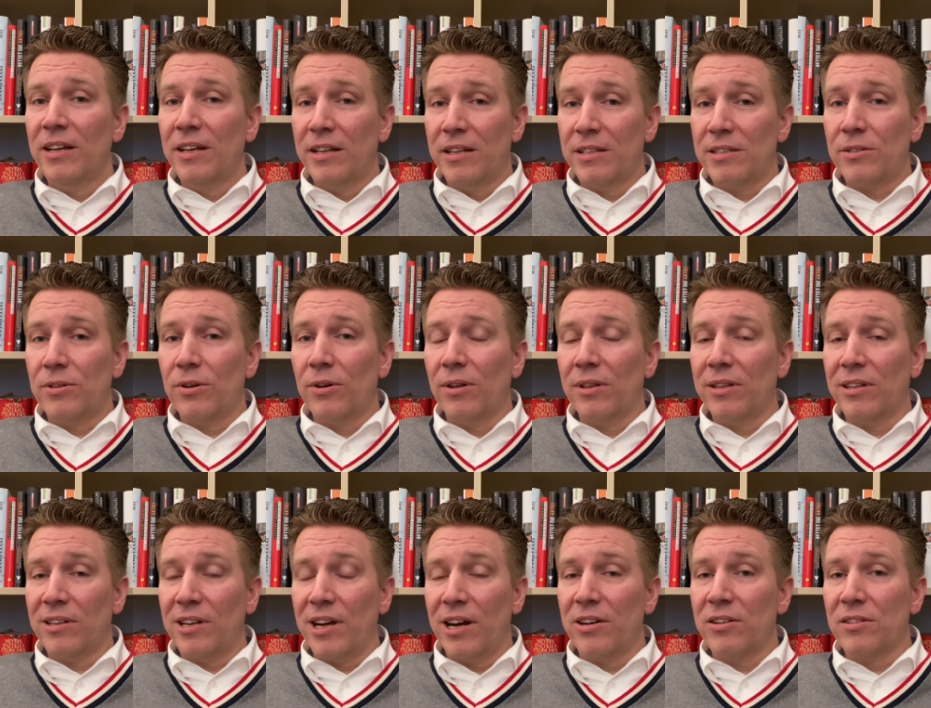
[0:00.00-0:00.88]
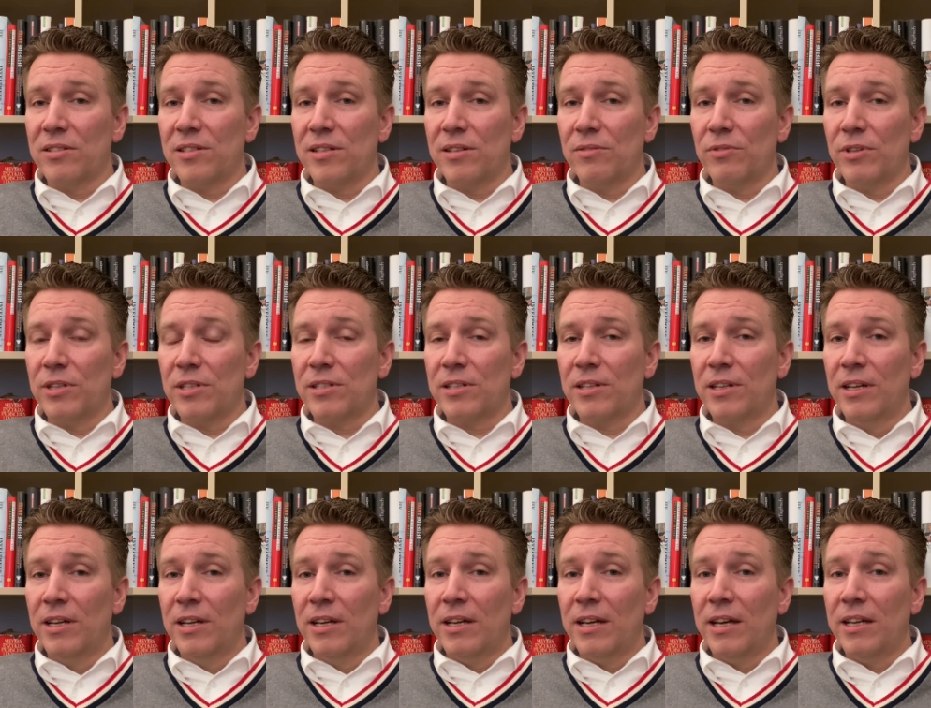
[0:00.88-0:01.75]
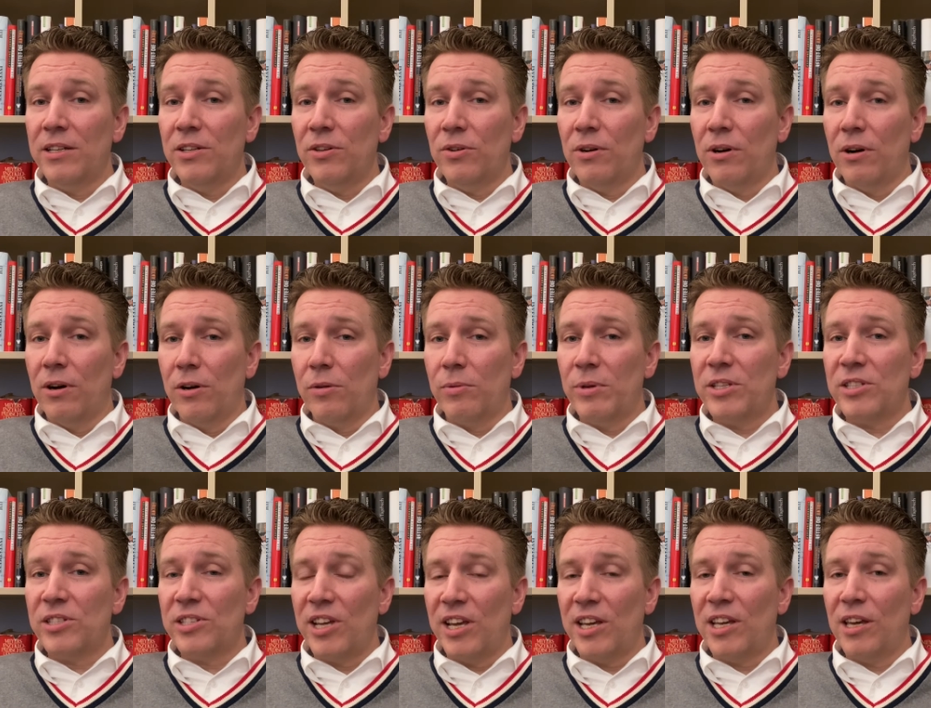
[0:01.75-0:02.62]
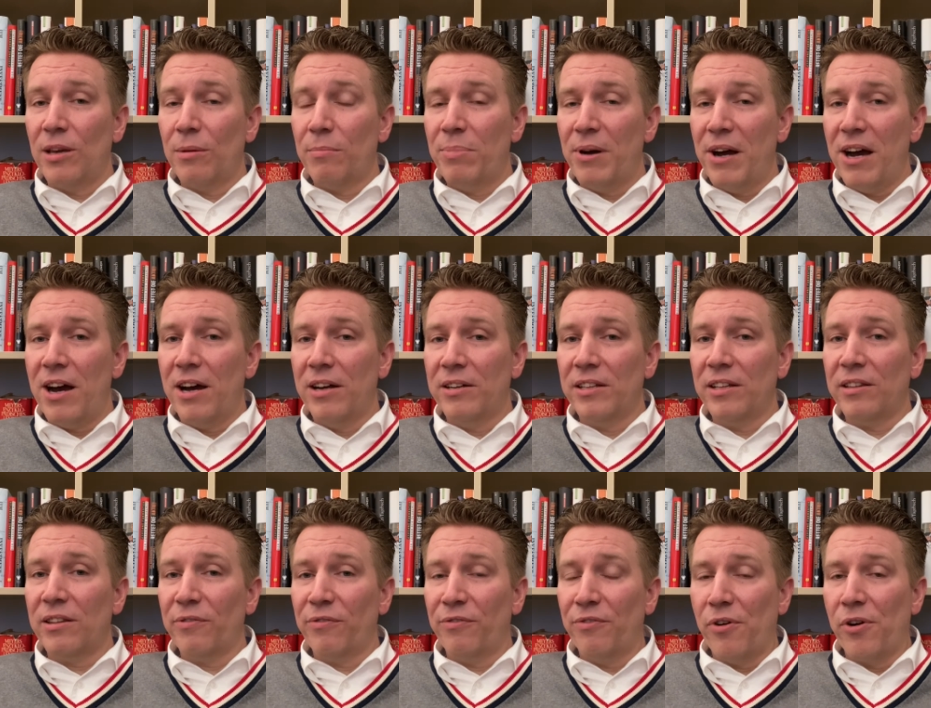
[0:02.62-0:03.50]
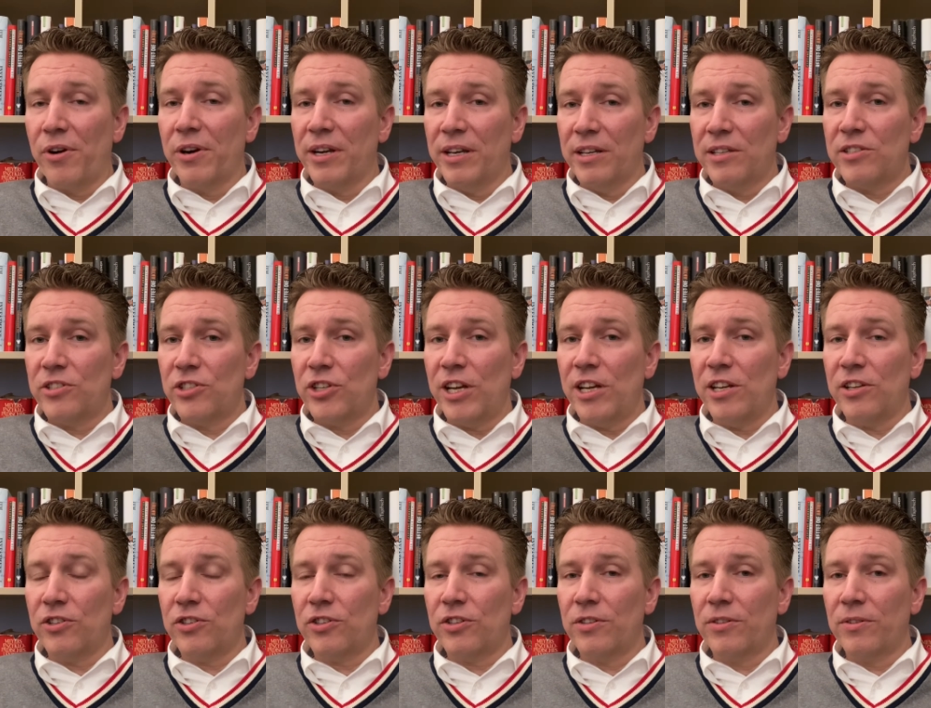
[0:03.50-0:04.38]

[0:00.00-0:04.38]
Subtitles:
It's called the currency risk. And you are always taking part at the foreign exchange.